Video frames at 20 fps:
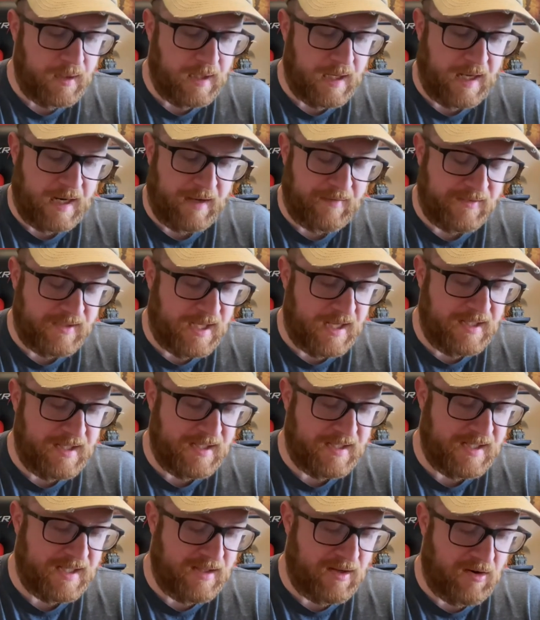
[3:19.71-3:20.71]
and I've said
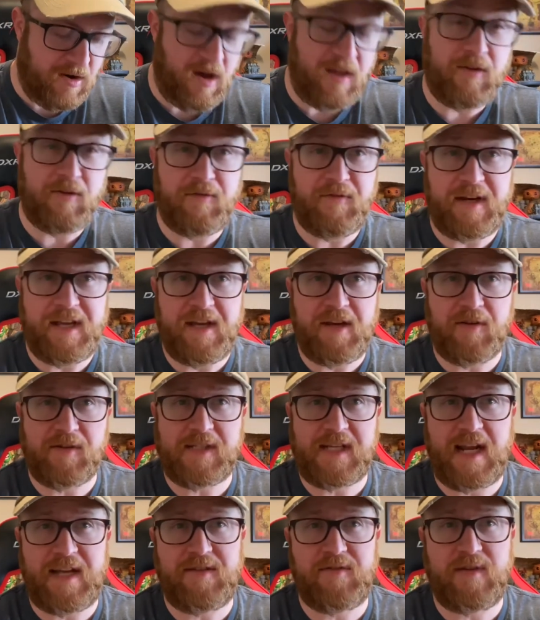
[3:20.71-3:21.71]
this in their other videos
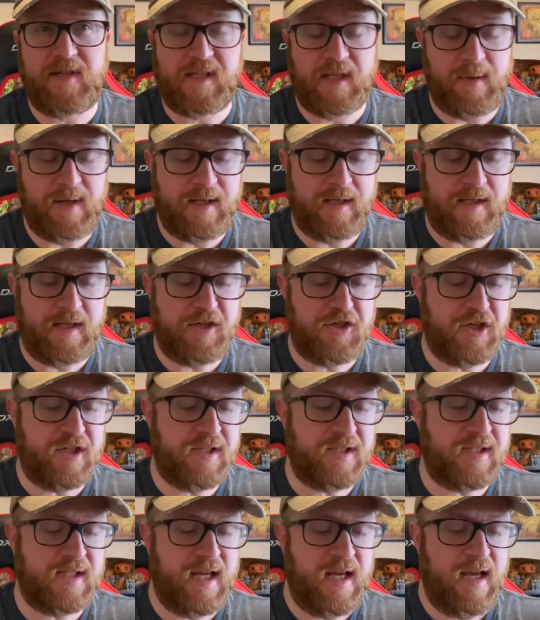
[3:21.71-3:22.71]
that I do these limited
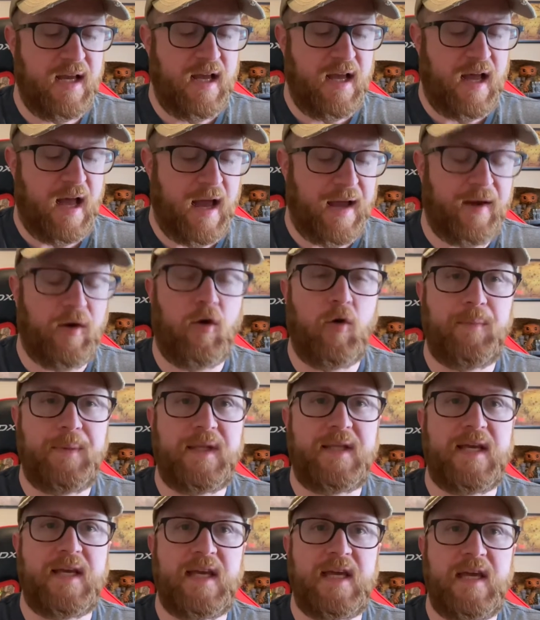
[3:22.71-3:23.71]
editions, I hope
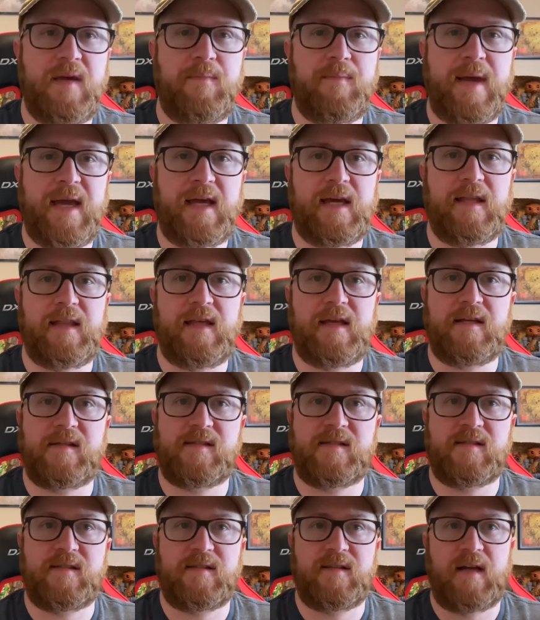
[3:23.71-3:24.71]
that they keep making
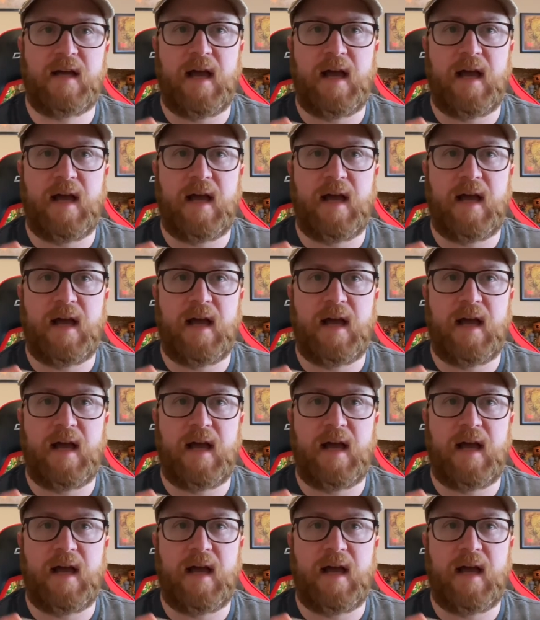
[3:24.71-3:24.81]
these.